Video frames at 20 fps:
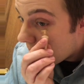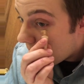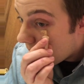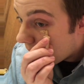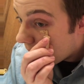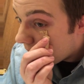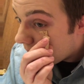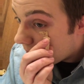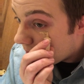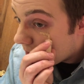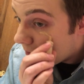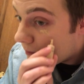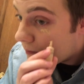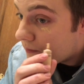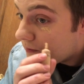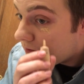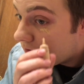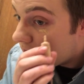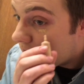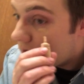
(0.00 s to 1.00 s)
I gotta.
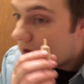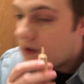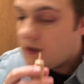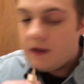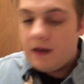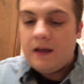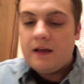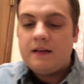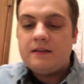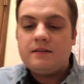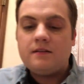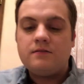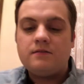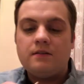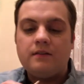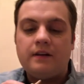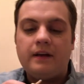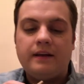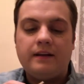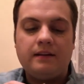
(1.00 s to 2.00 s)
it's
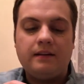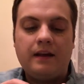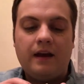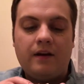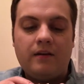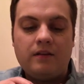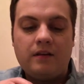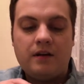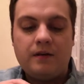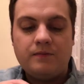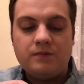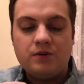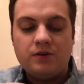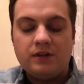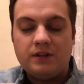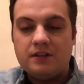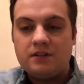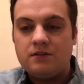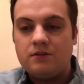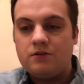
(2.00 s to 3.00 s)
also like now that I'm
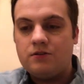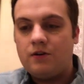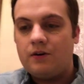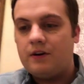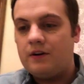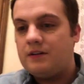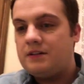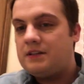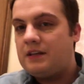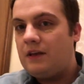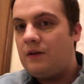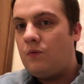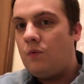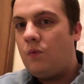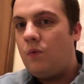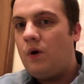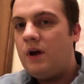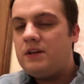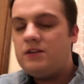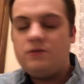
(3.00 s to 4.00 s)
doing this tutorial, it's like,
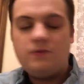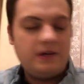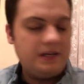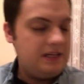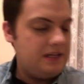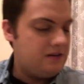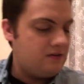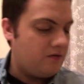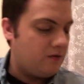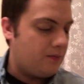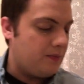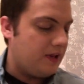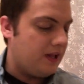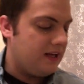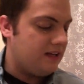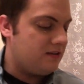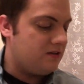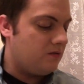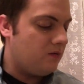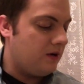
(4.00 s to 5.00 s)
what do I need to
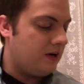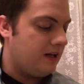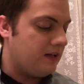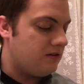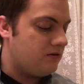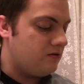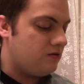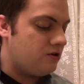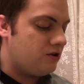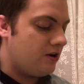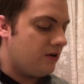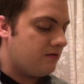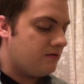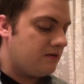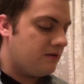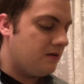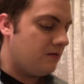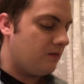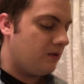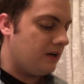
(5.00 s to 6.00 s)
replace when I do
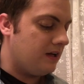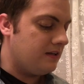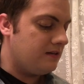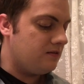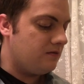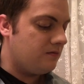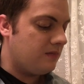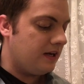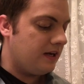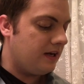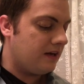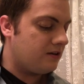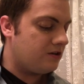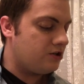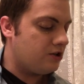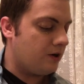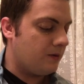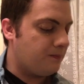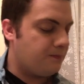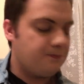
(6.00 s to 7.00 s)
shows, when I do my next
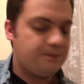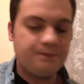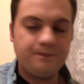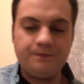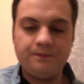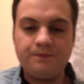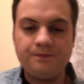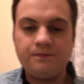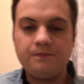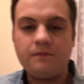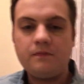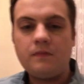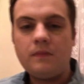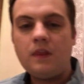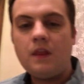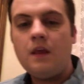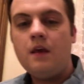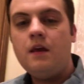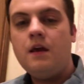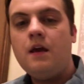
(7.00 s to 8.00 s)
show?
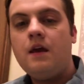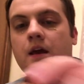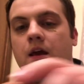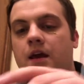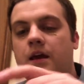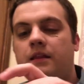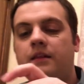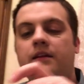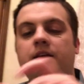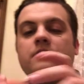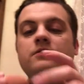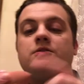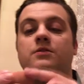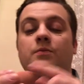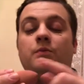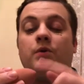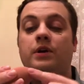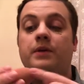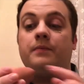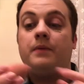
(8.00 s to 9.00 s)
And I use the
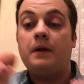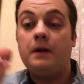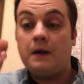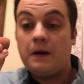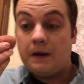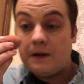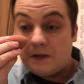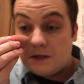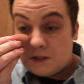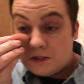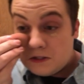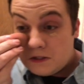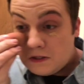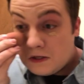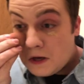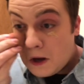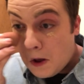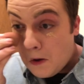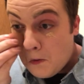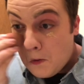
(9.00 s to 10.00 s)
pointy pen and I just
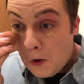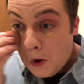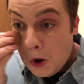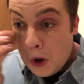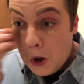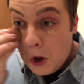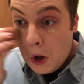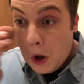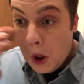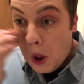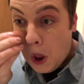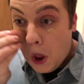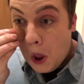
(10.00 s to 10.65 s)
dab it in.